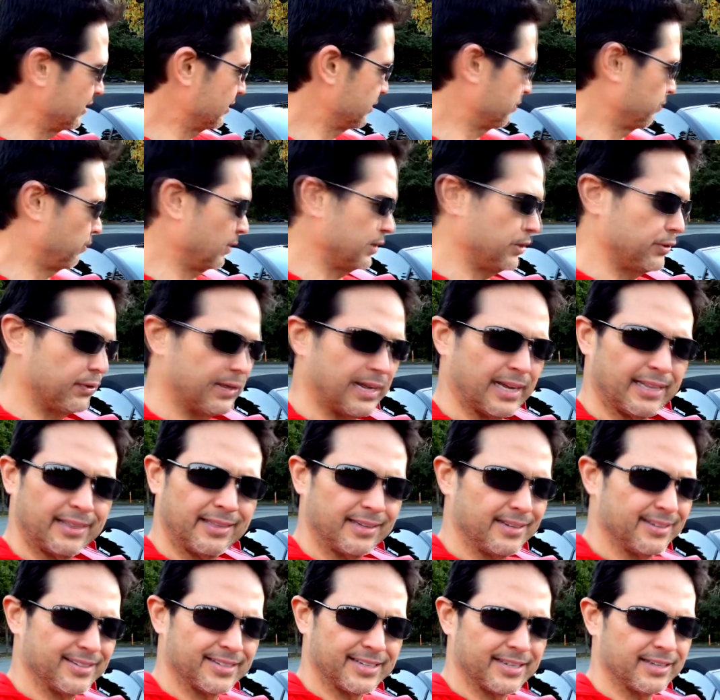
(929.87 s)
Just when you get
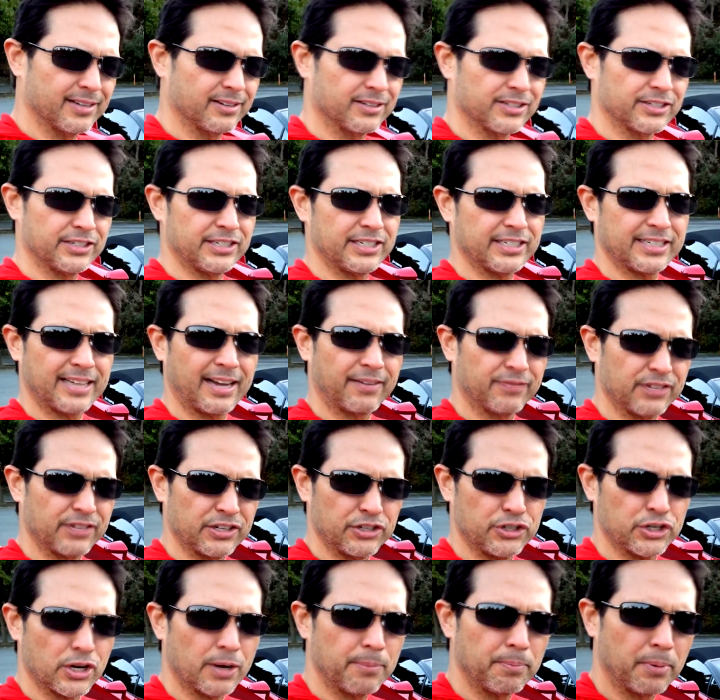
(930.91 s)
these deals, you just have to
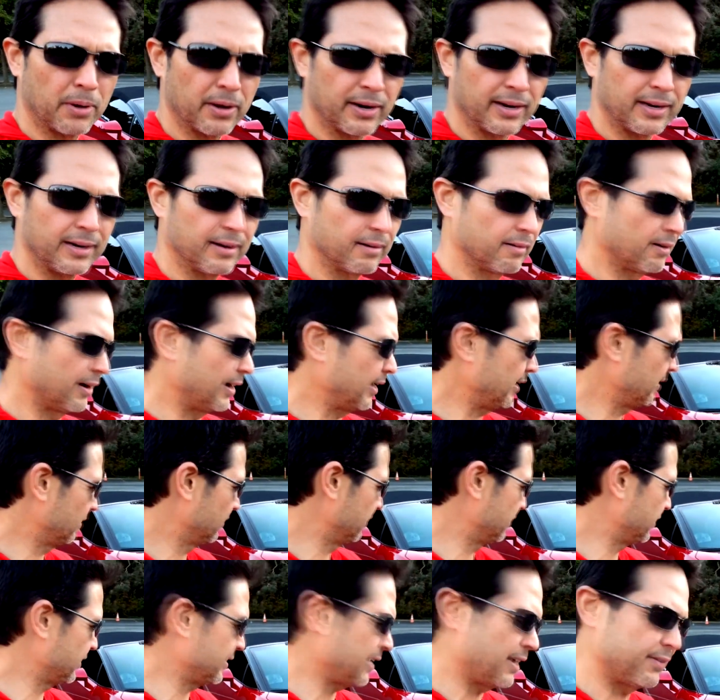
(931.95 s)
jump on it, right? You
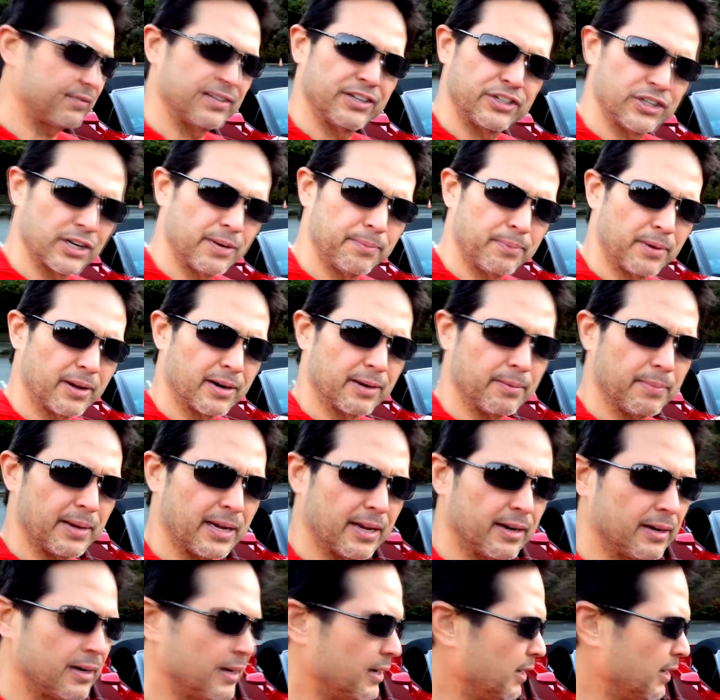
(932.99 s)
just have to jump on it, man.